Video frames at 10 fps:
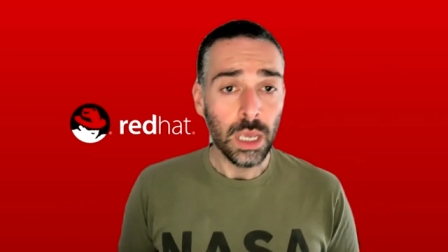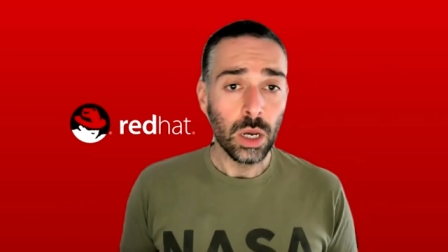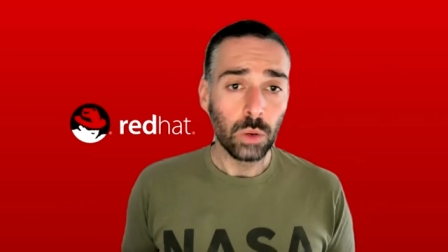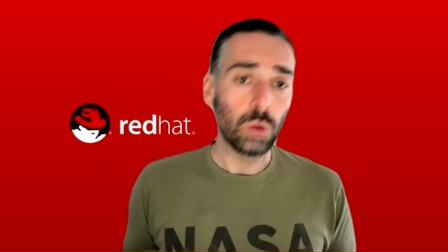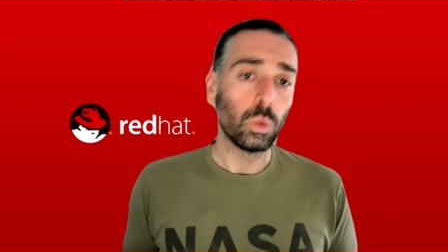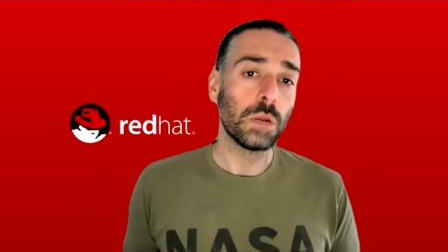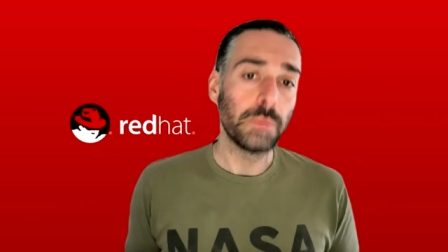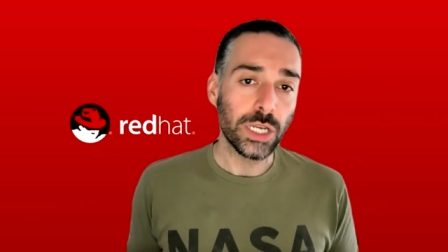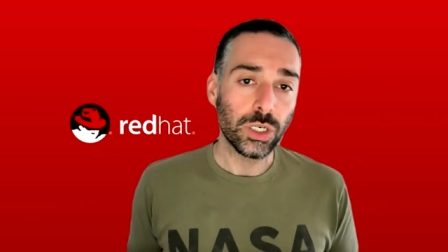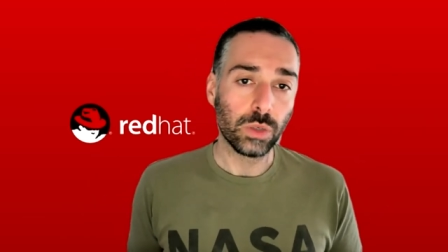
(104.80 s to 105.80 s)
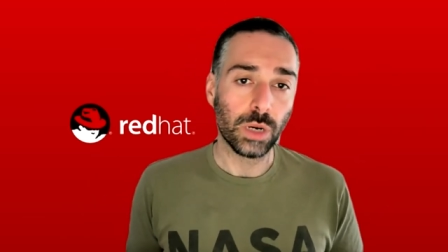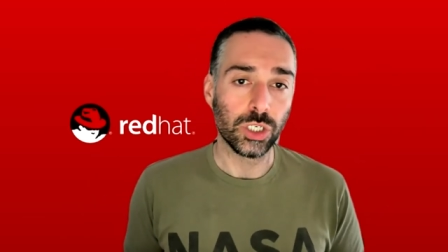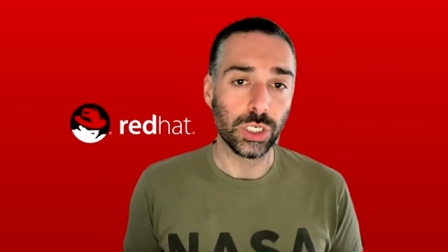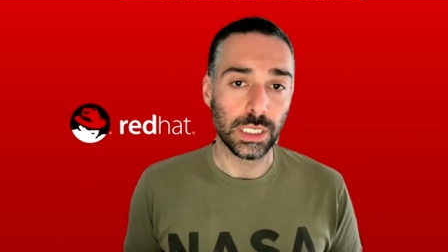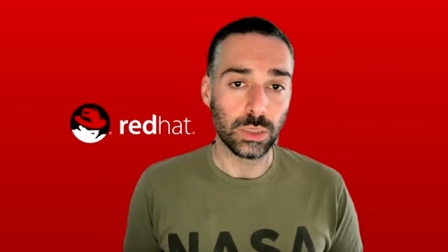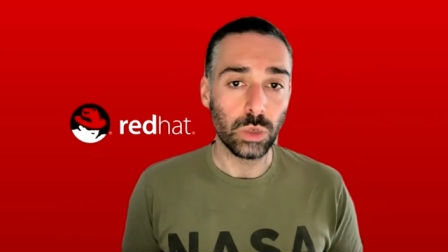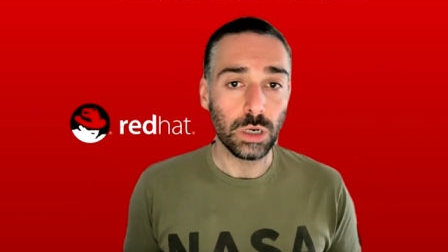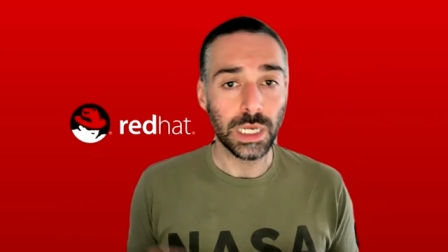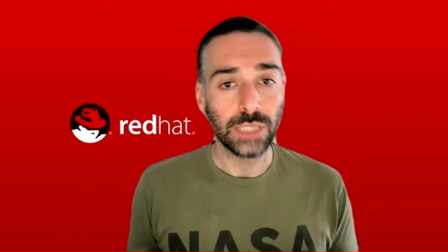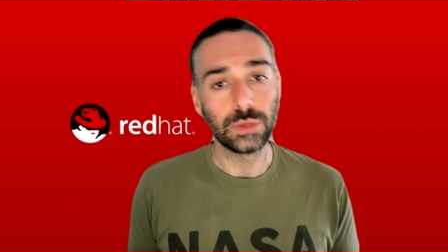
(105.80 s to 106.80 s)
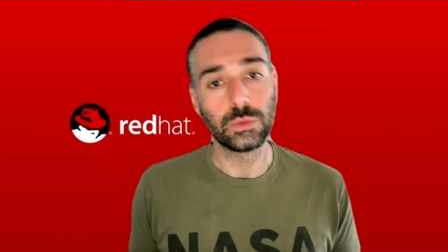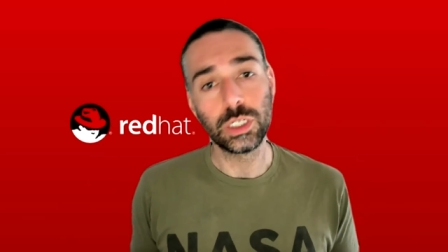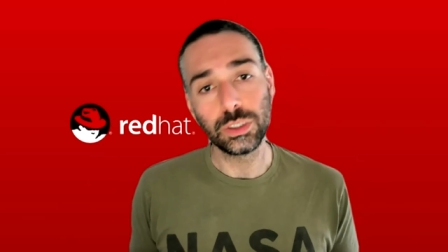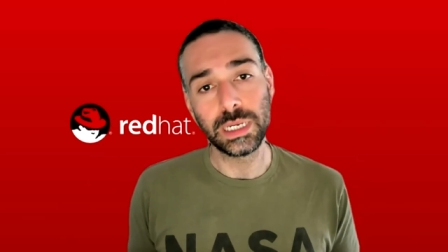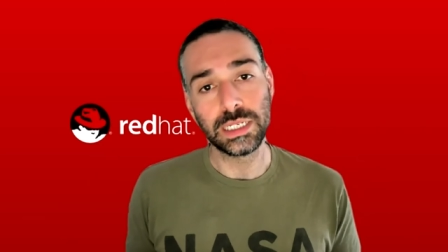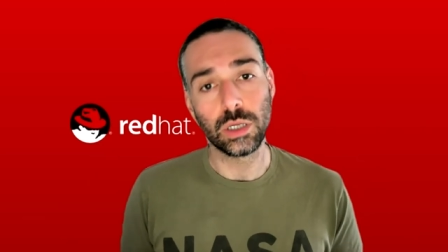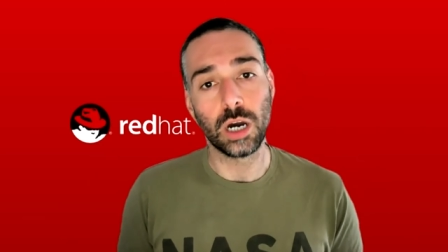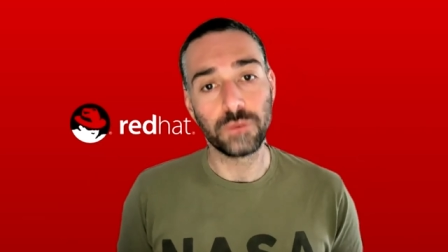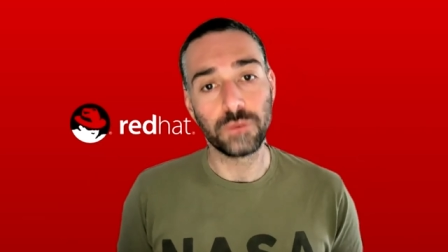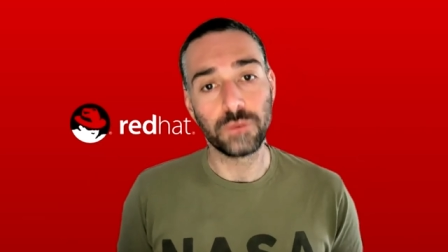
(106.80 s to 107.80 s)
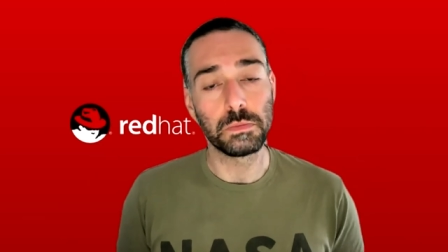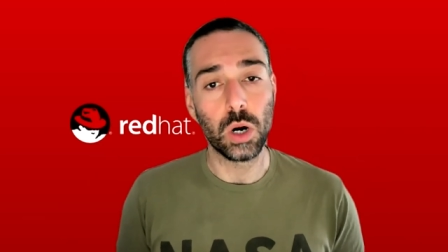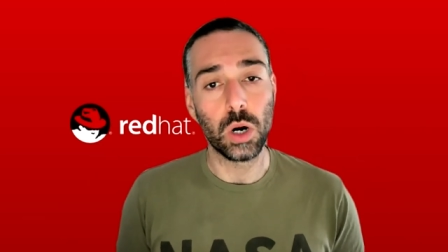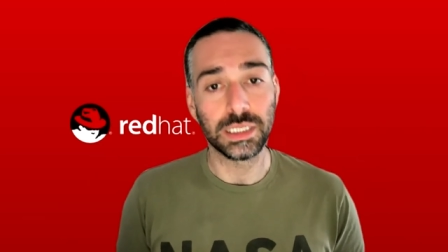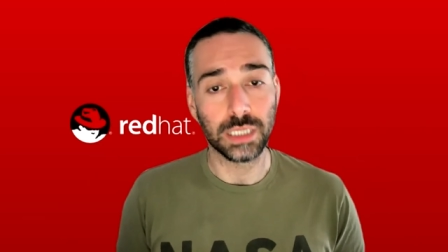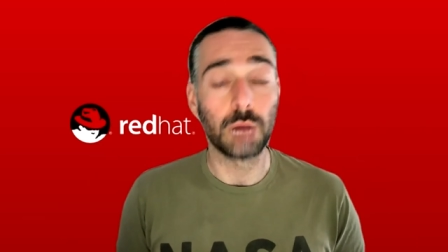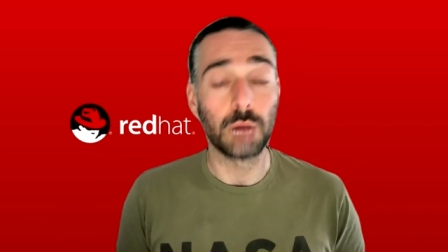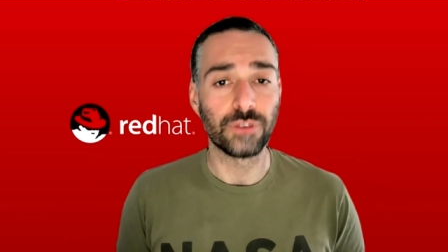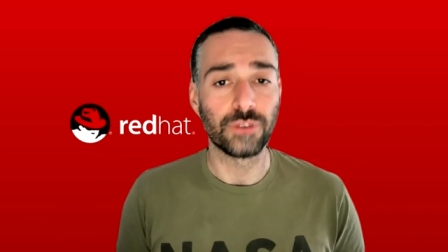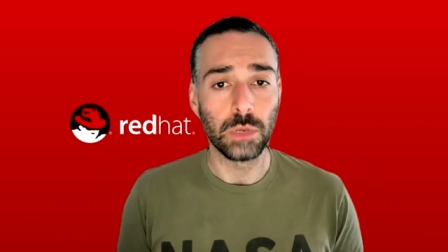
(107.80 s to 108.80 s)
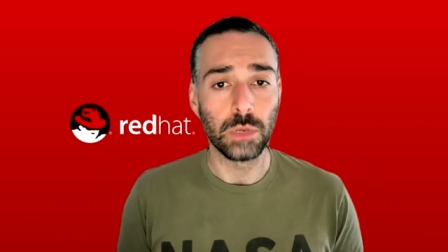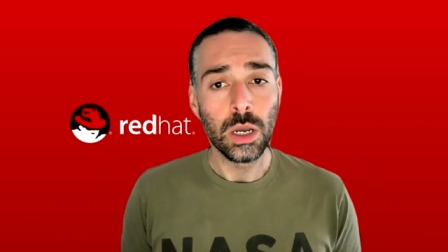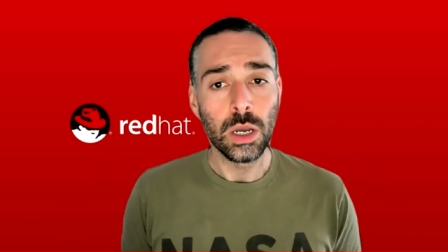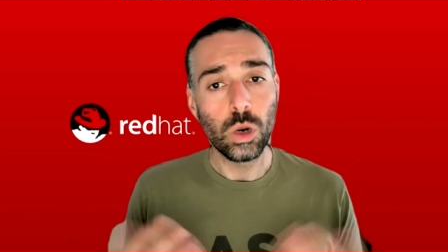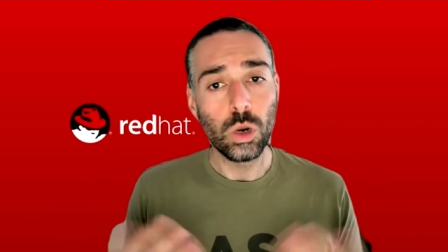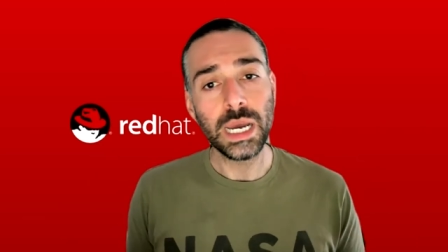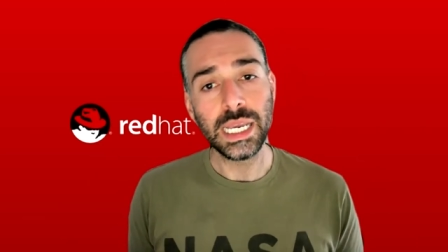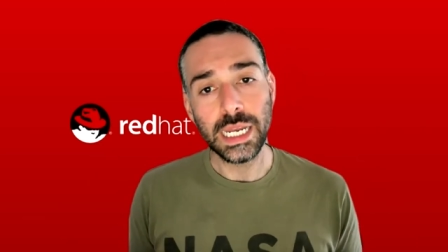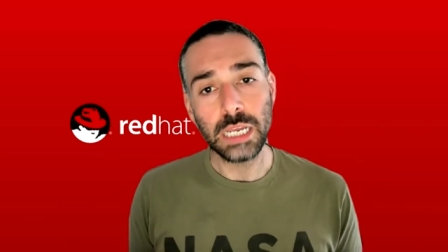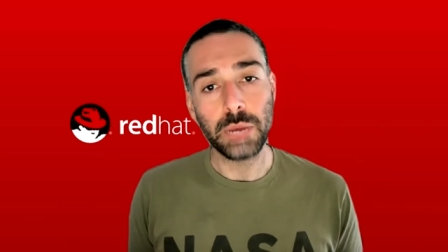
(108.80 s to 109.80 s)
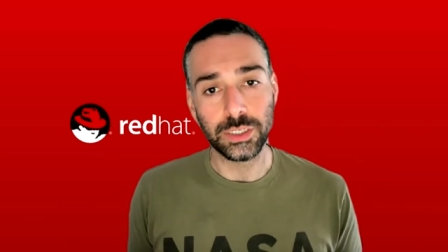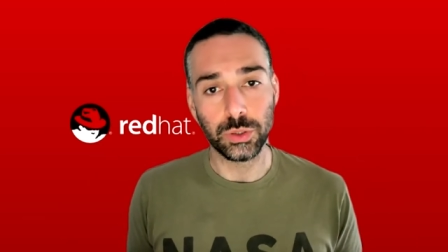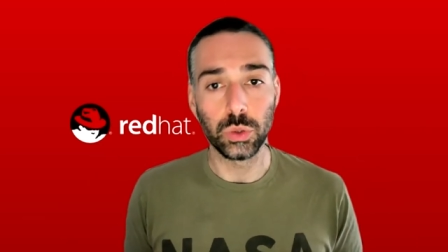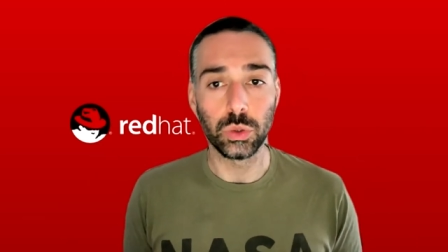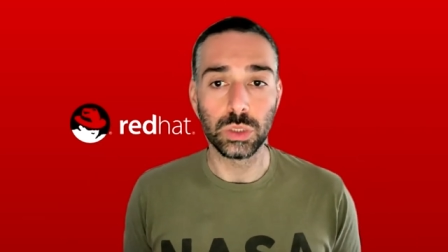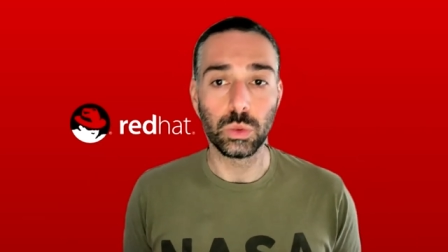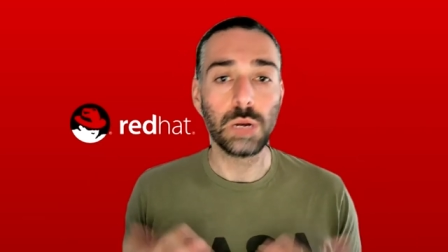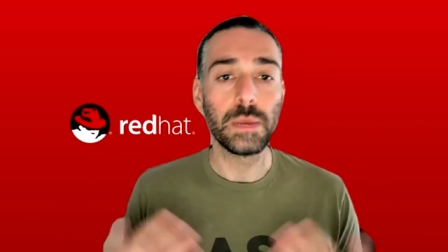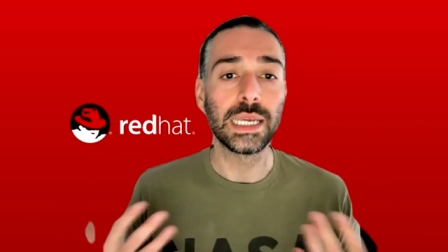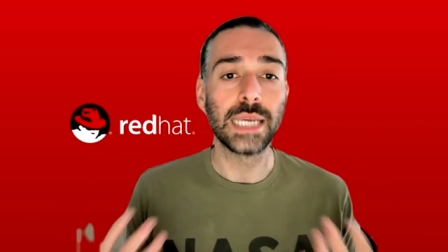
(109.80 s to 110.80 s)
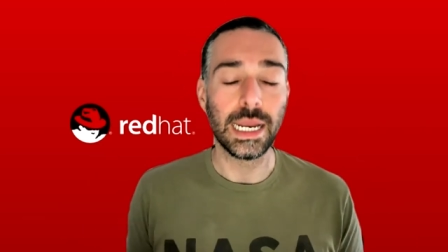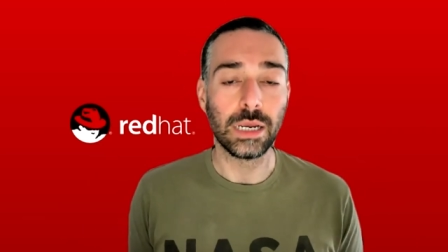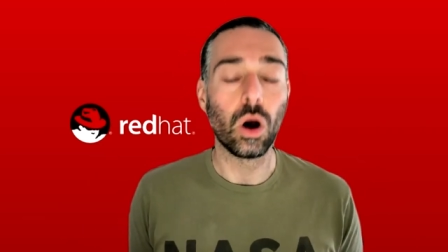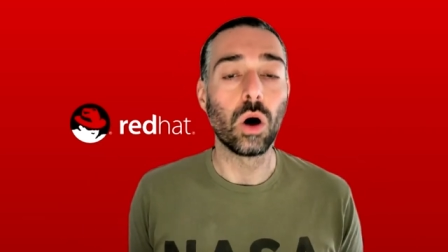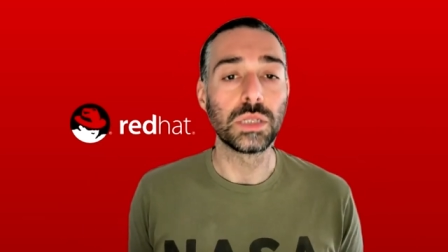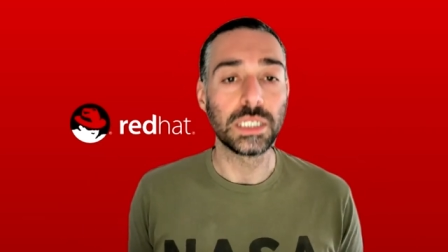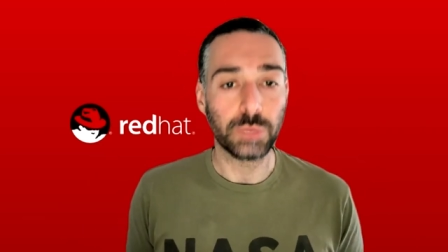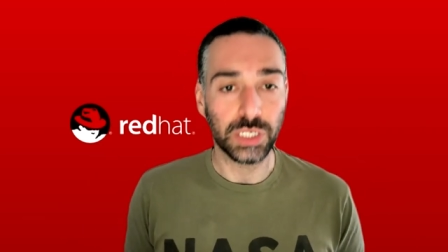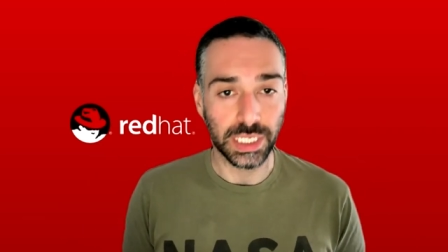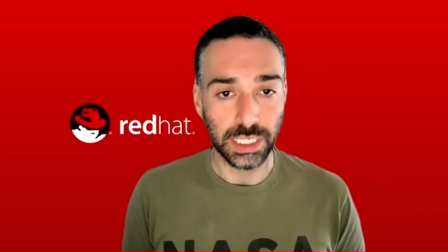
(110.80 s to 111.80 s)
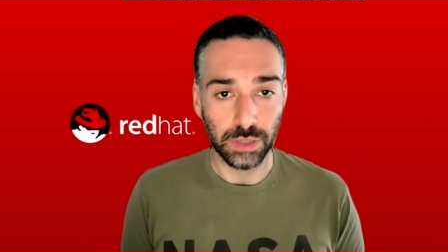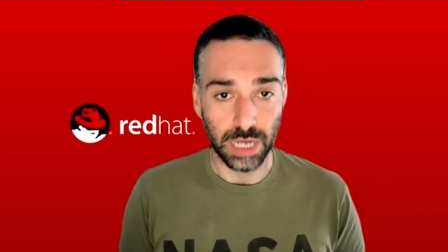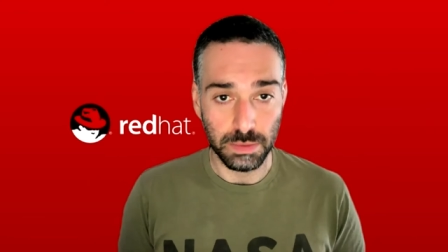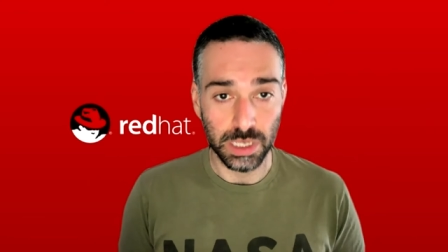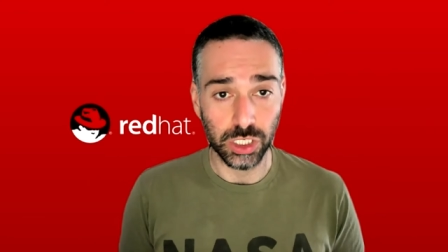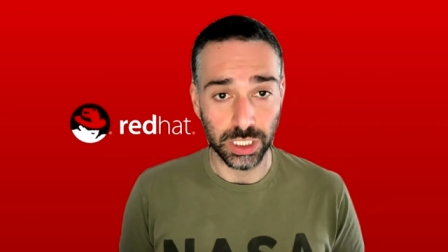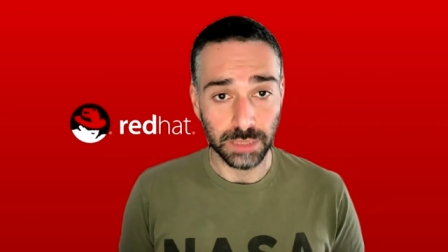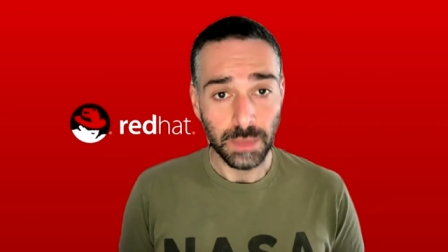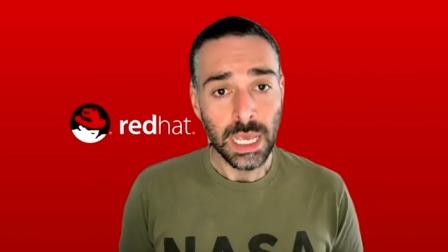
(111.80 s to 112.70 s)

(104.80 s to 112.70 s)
Well, one major question is where, am I, where do my software components come from? Where am I getting my tools? Where am I getting all these particular images?